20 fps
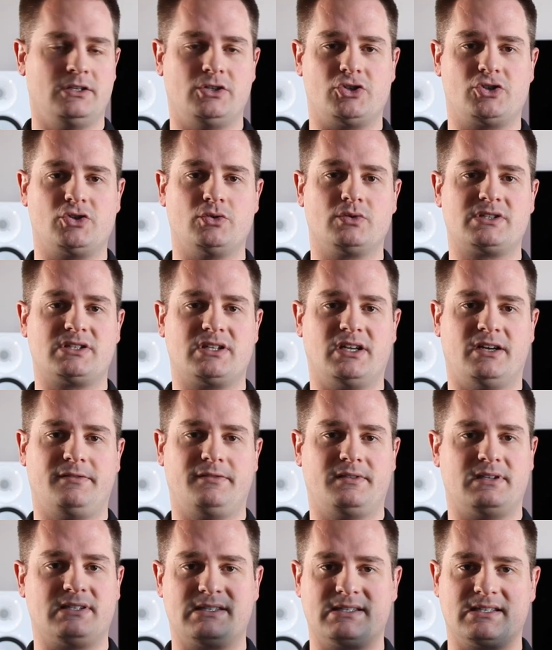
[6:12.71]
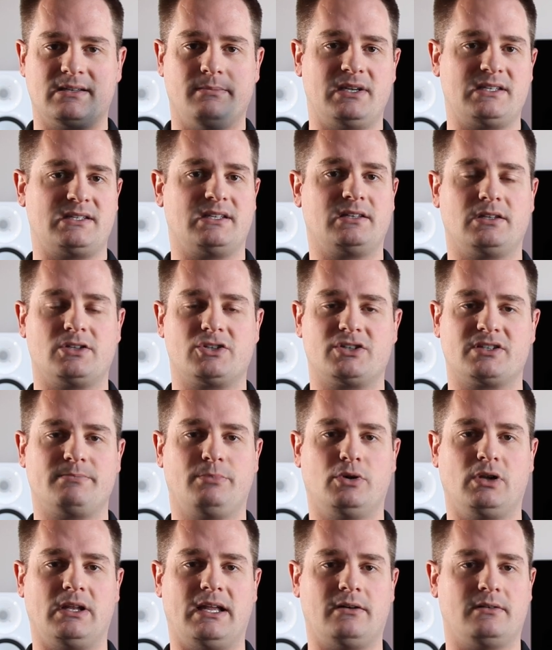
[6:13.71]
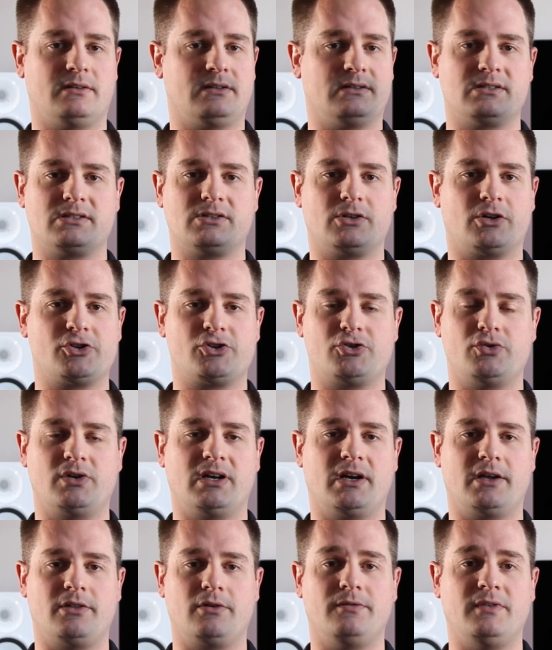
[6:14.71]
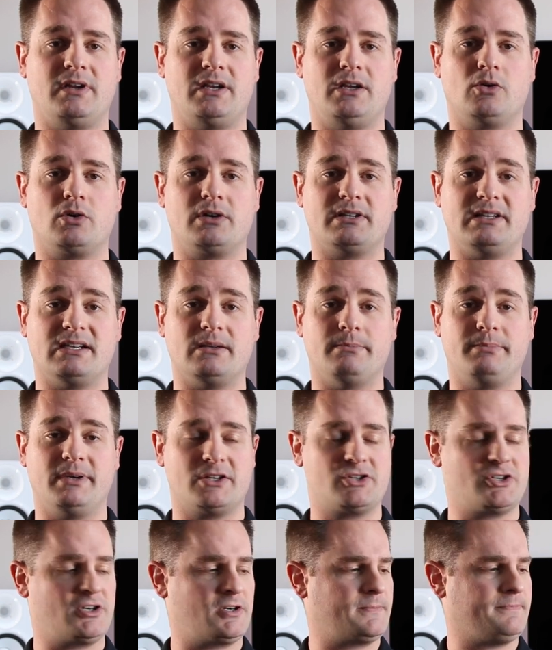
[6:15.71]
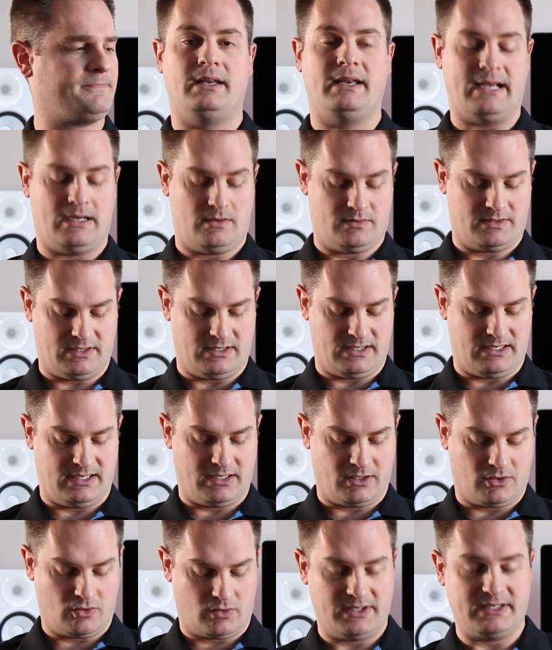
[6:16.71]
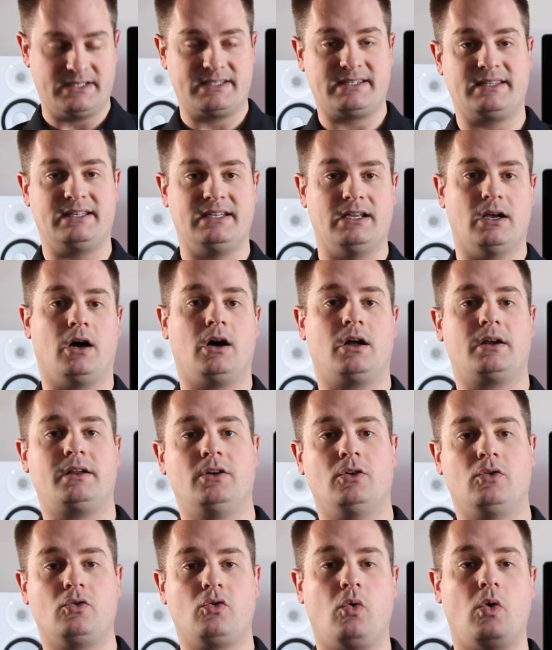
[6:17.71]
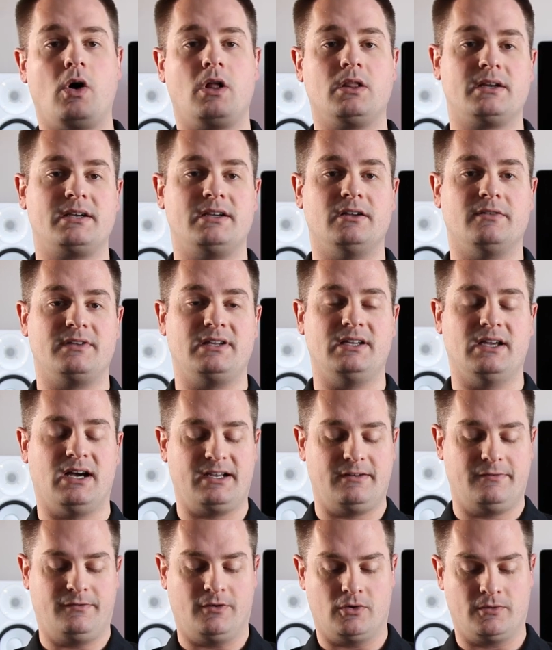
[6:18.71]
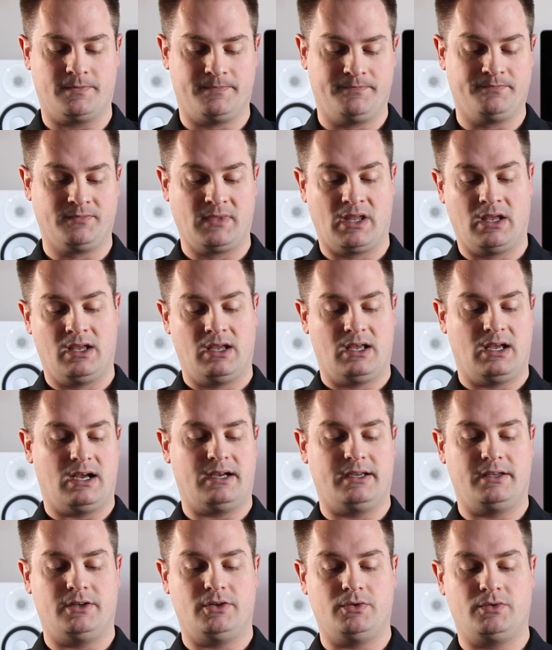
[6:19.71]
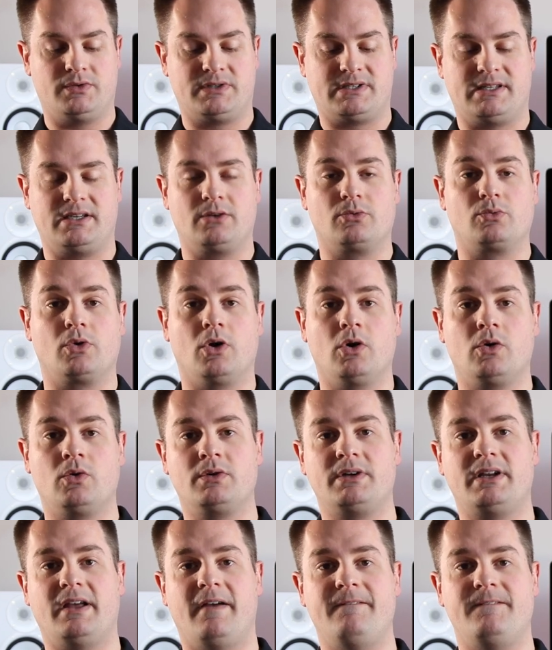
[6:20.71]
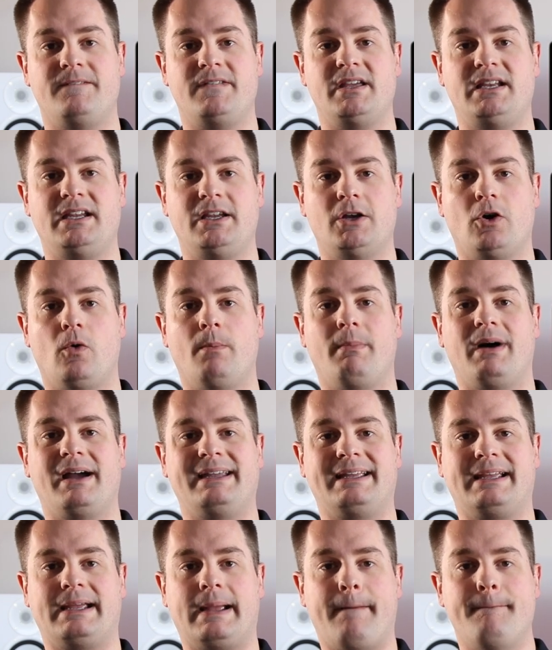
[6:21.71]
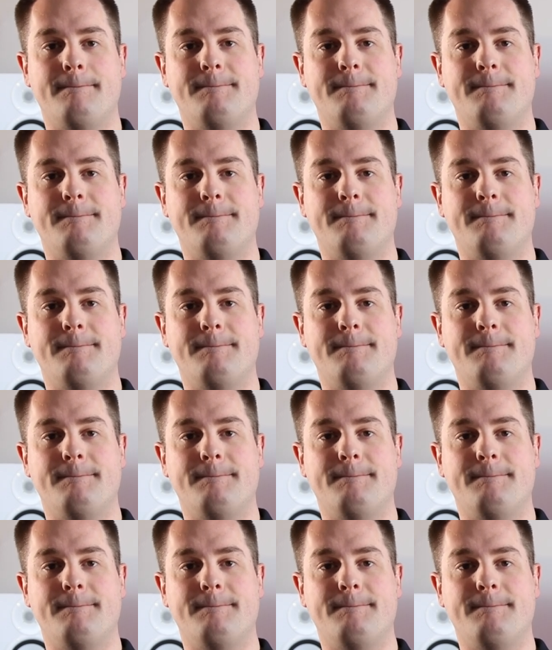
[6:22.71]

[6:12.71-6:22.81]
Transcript: to shoot stuff, this is amazing to just pull out and start shooting either video or take a picture. Now to increase the audio quality of the iPhone, I use the Rode VideoMic